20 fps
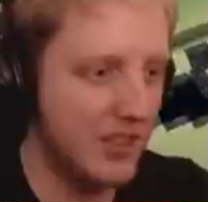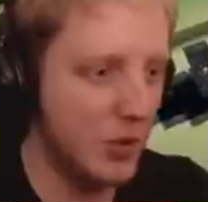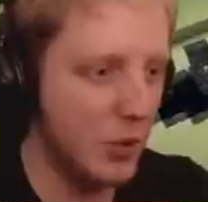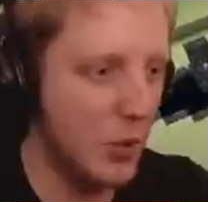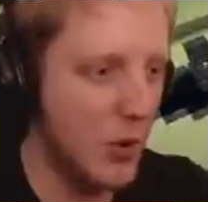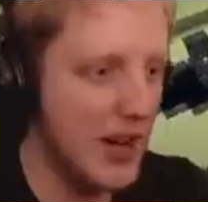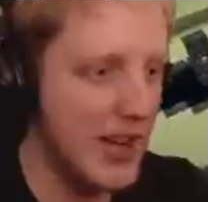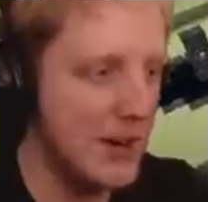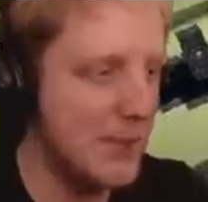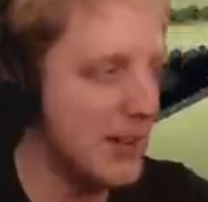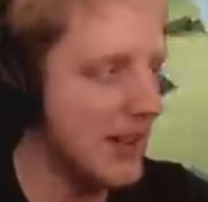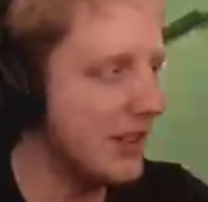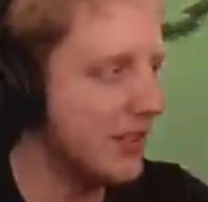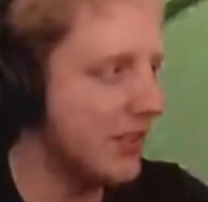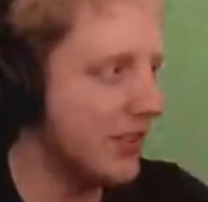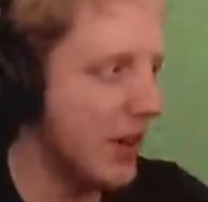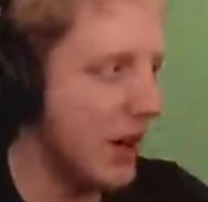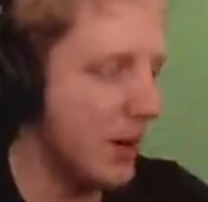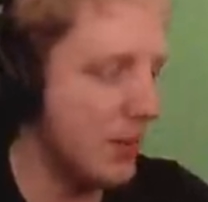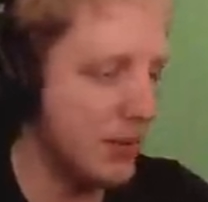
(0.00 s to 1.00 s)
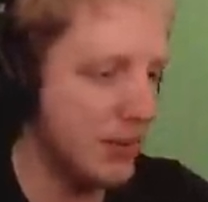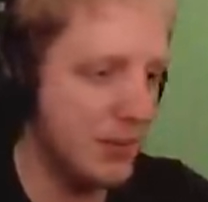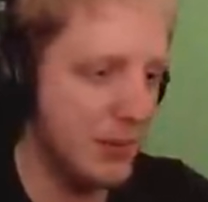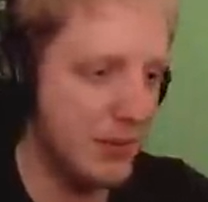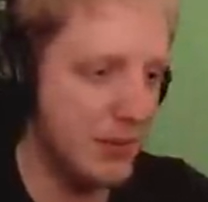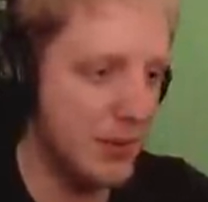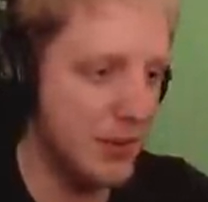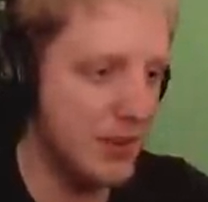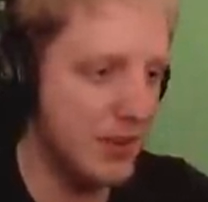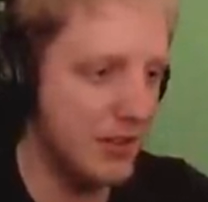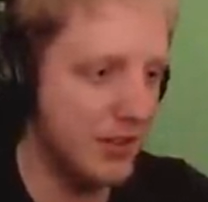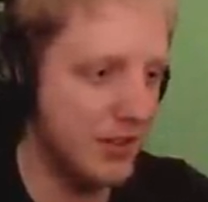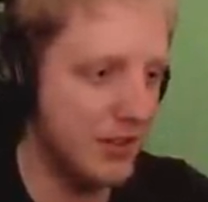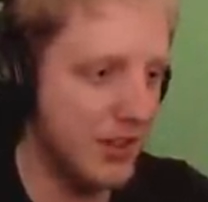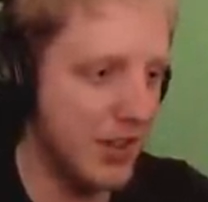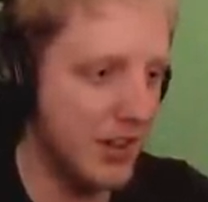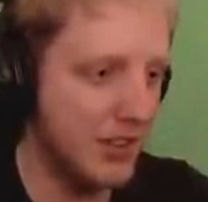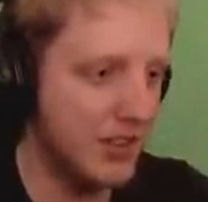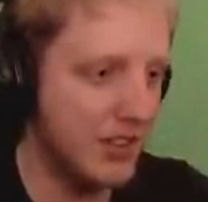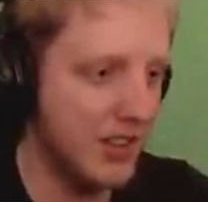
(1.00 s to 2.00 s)
twenty minutes tops before you just
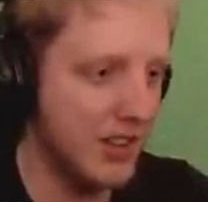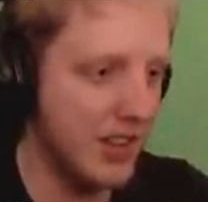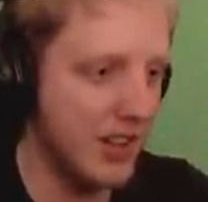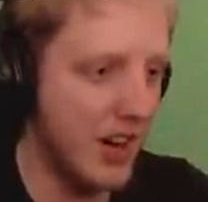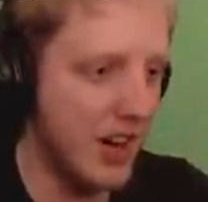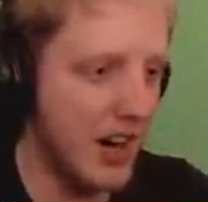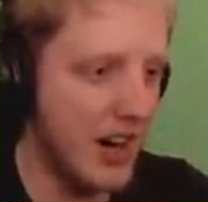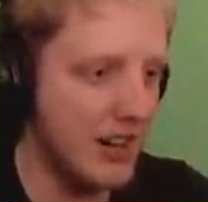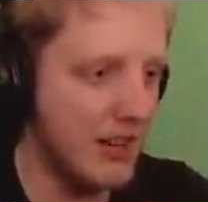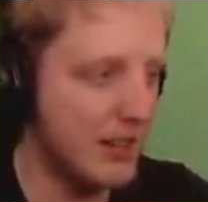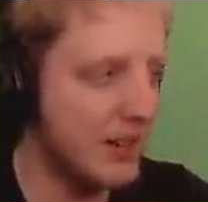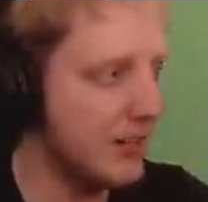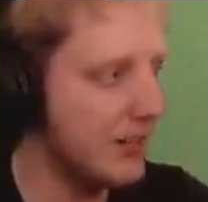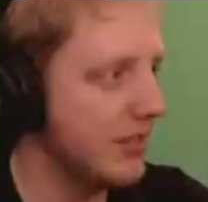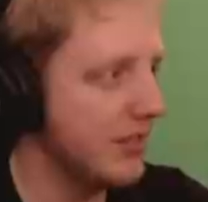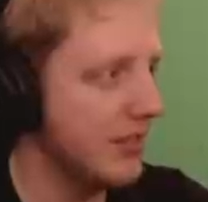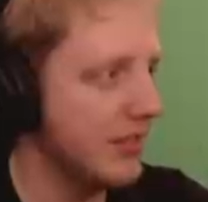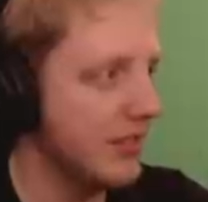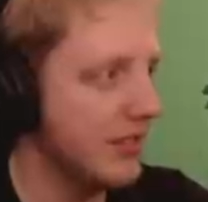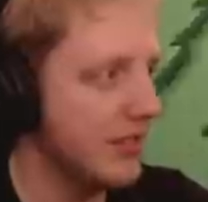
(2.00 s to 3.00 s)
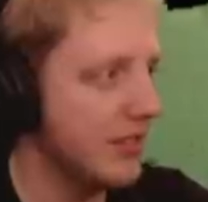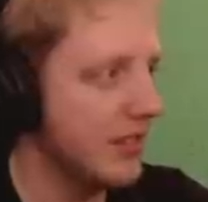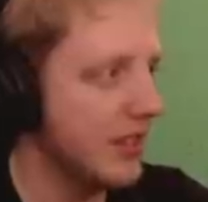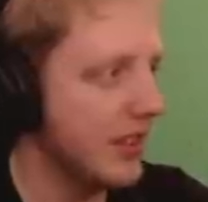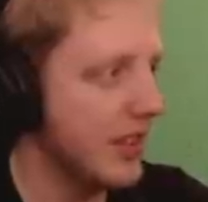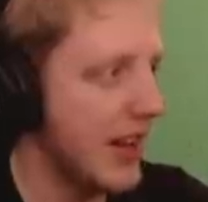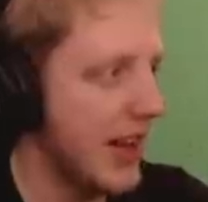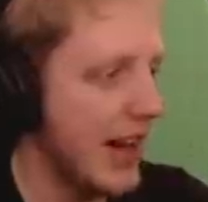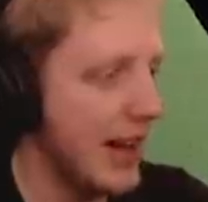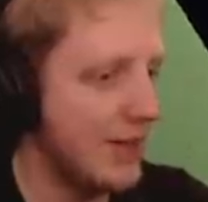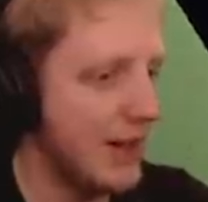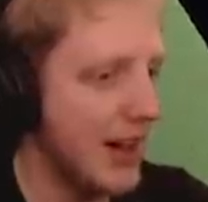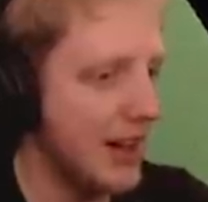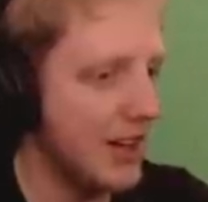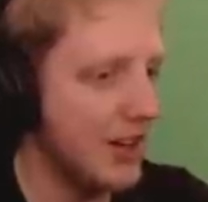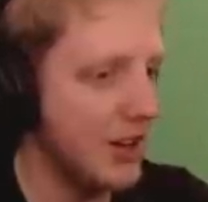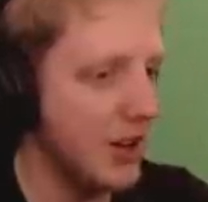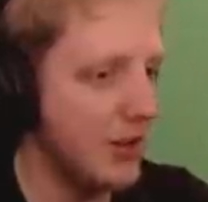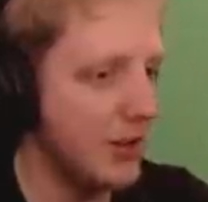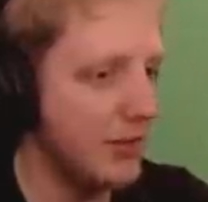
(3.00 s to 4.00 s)
start saying, alright, I've
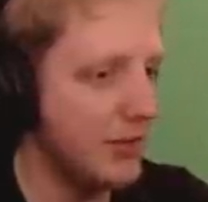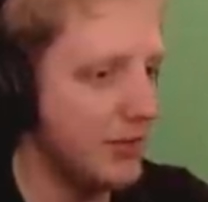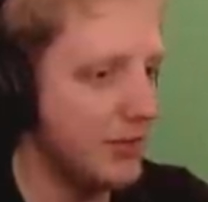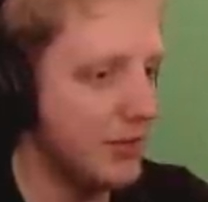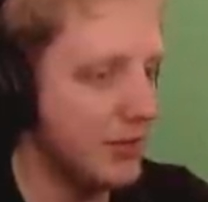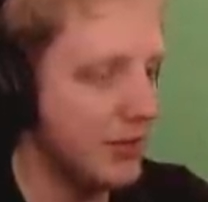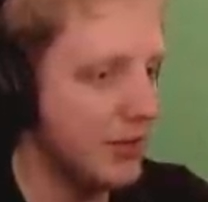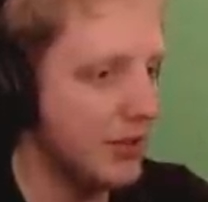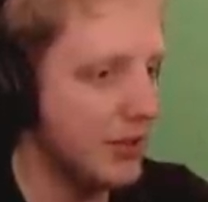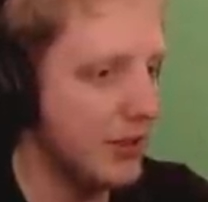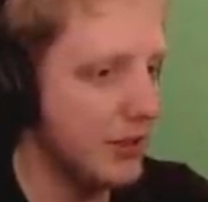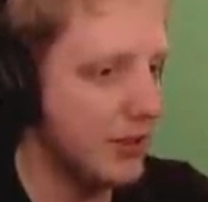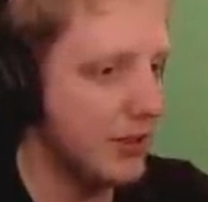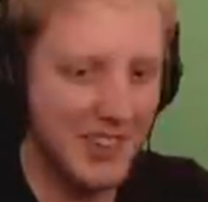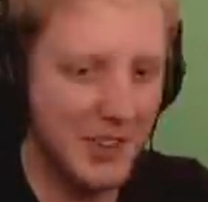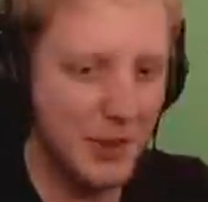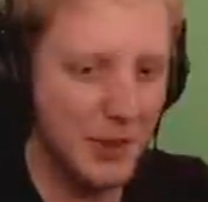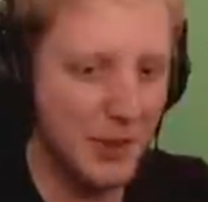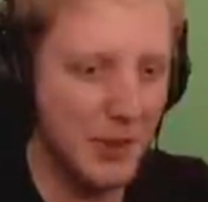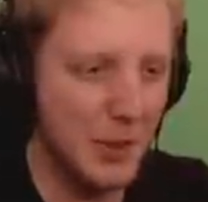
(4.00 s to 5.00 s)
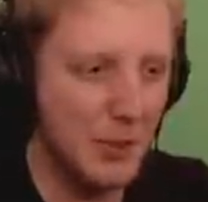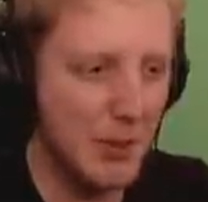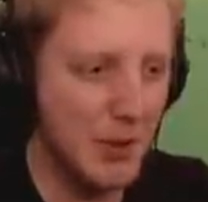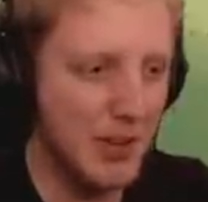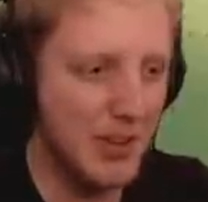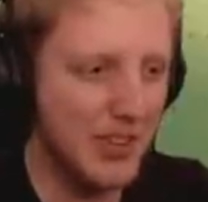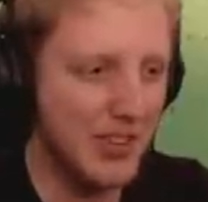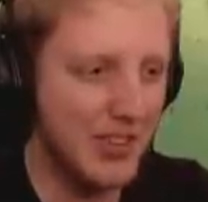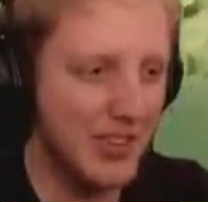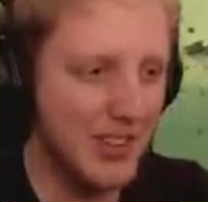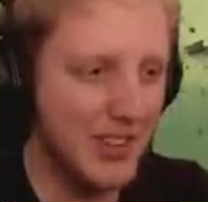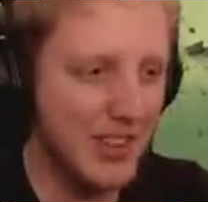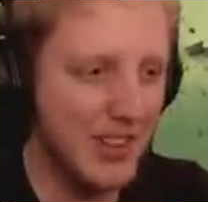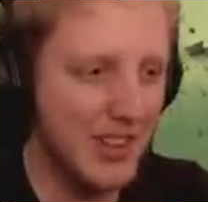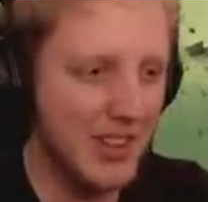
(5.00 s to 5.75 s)
had enough. Do it, no balls.